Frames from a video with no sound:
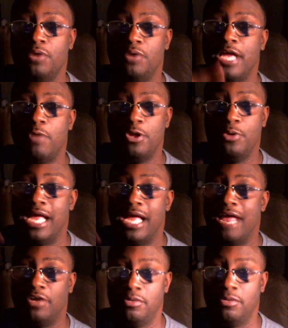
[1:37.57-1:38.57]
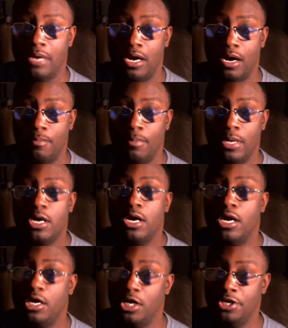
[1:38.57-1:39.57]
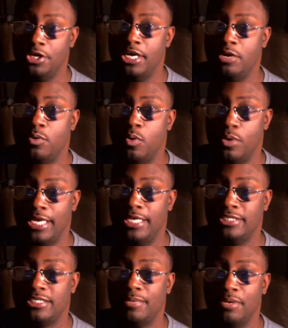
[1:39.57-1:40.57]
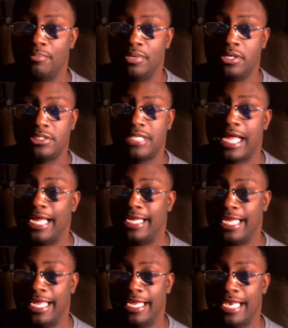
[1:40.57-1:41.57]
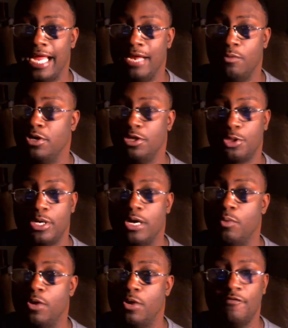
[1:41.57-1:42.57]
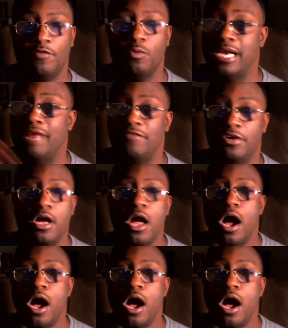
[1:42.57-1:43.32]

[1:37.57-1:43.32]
That way you can have a good deal on getting some of the books, like in like 1 of 3 or 1 of 4, whatever.